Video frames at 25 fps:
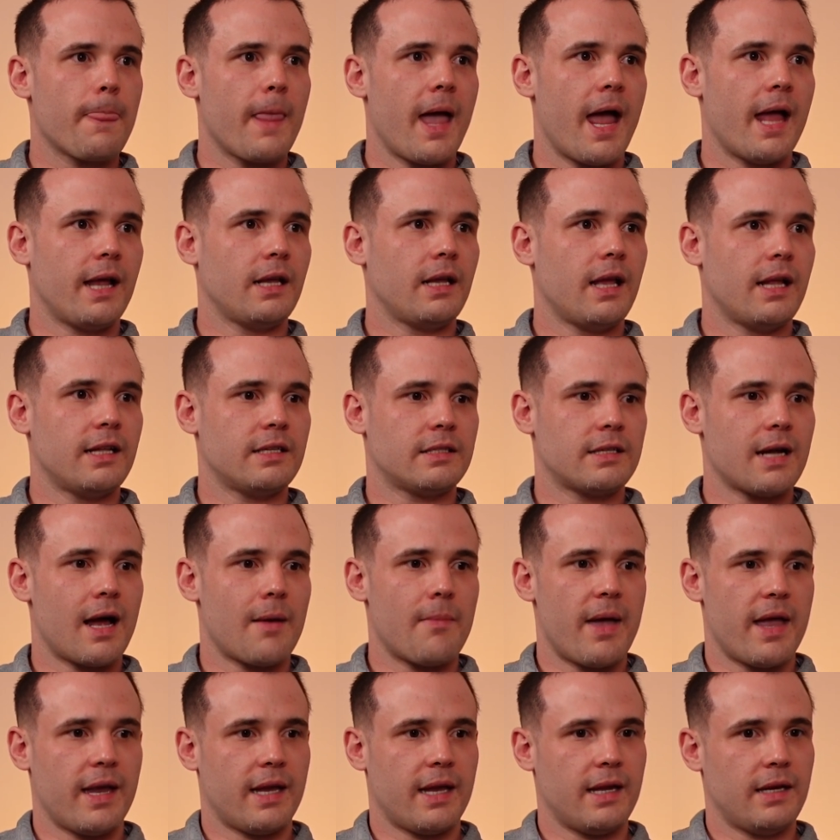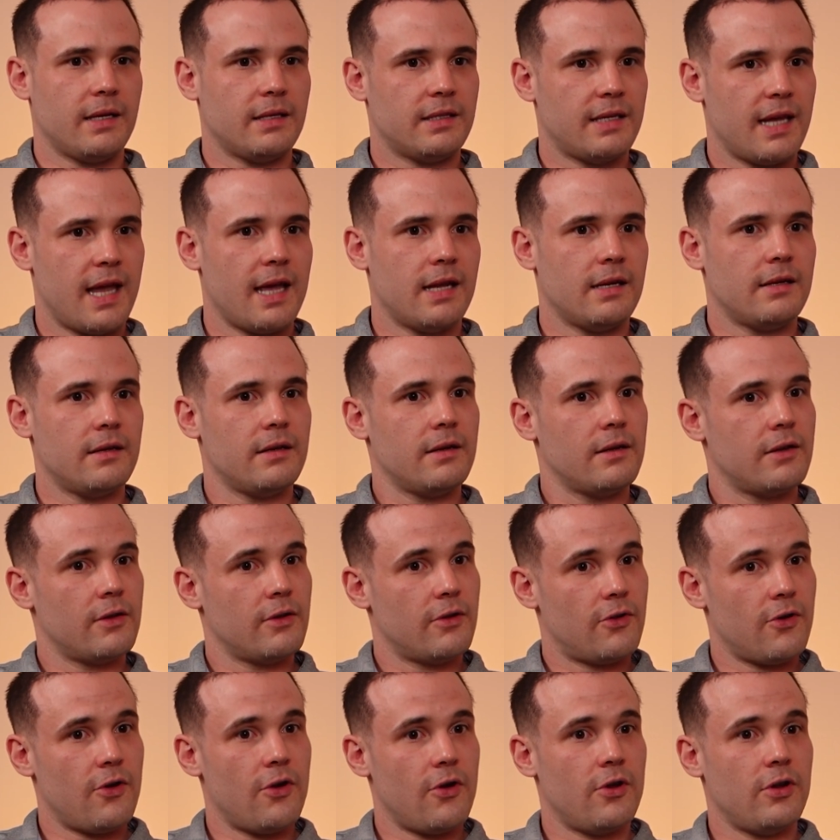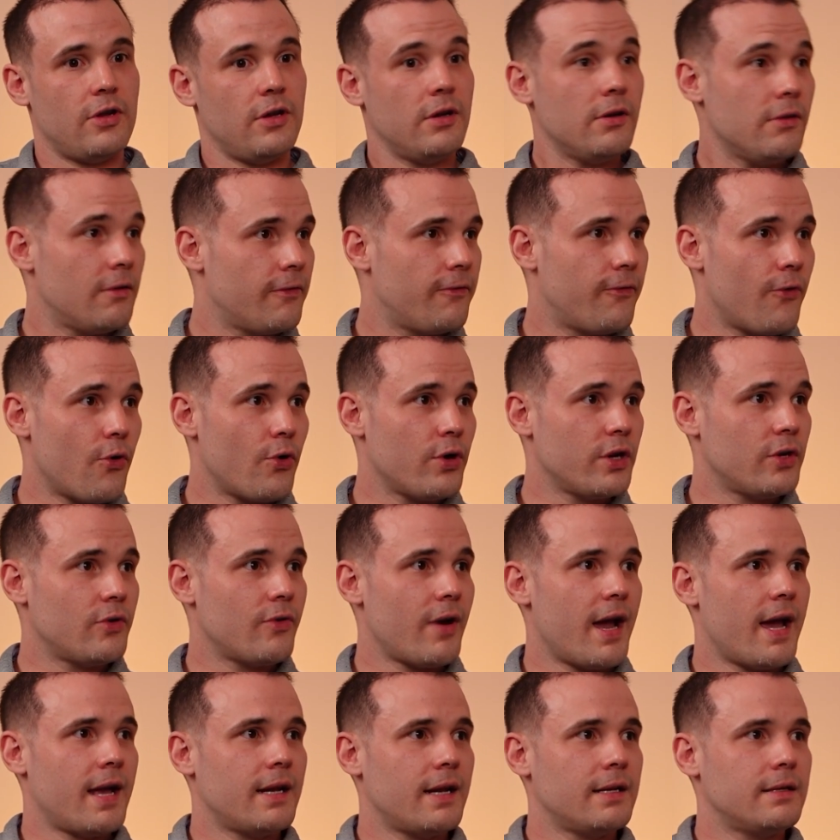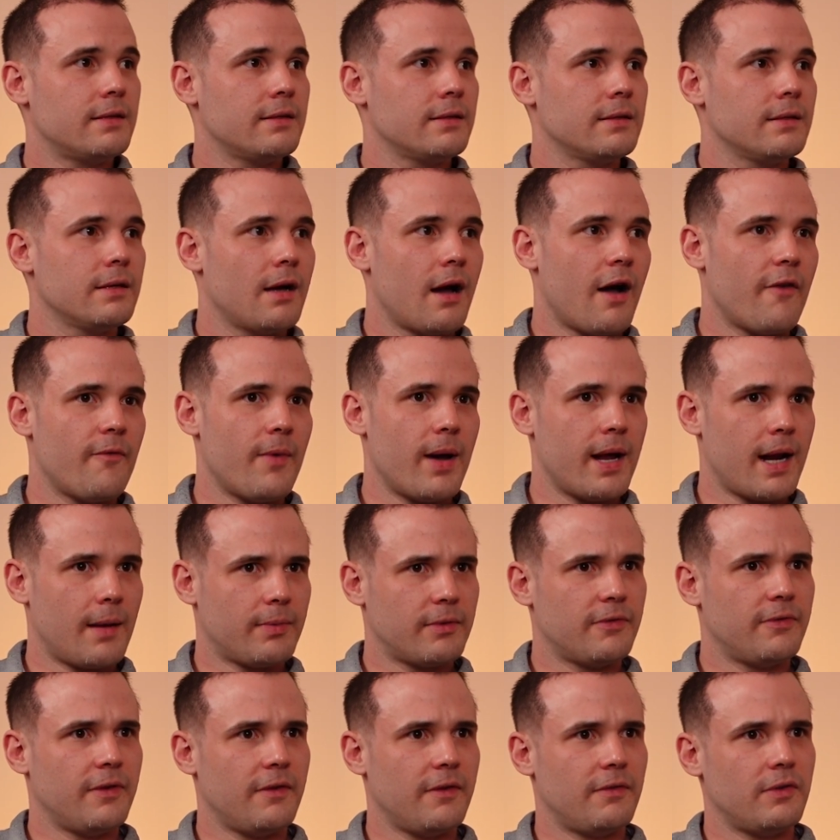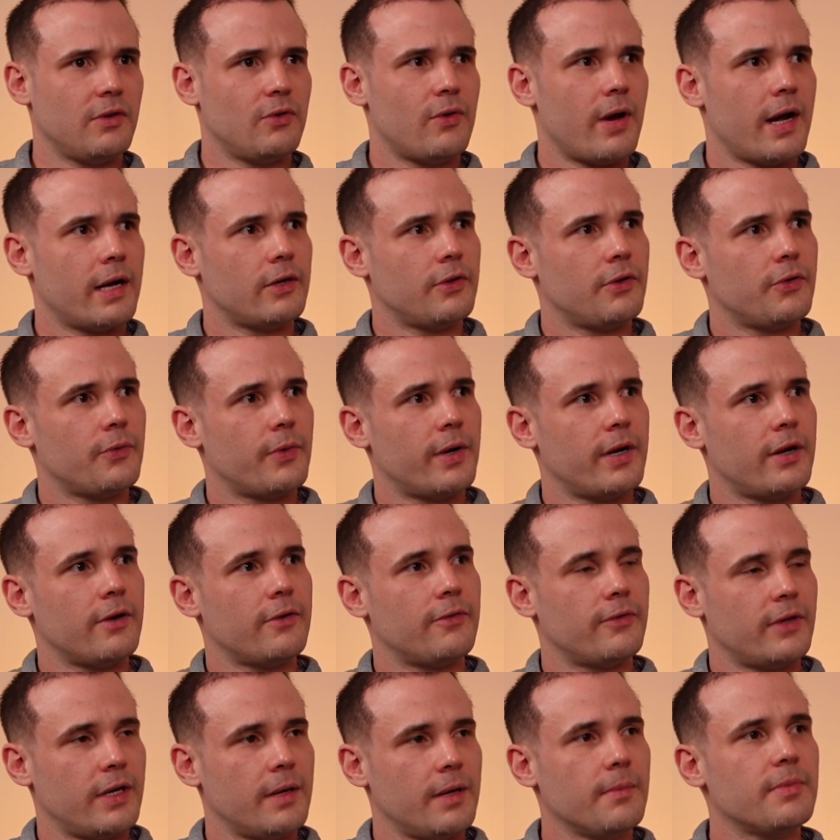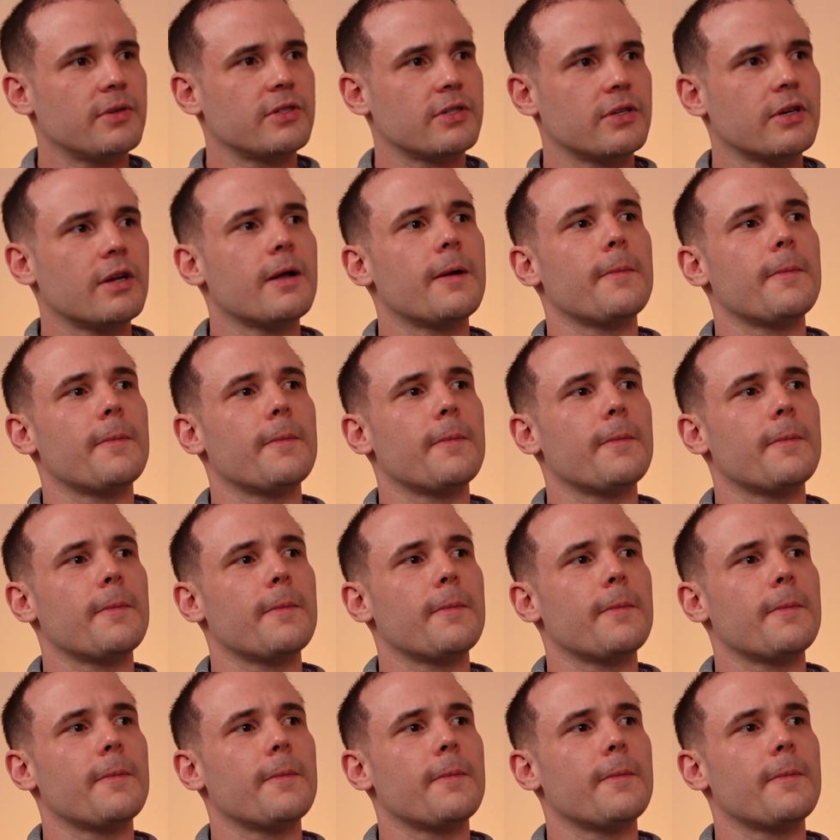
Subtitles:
and start making 10, 30, 40 grand. I've made up to 50 grand on the reno flips.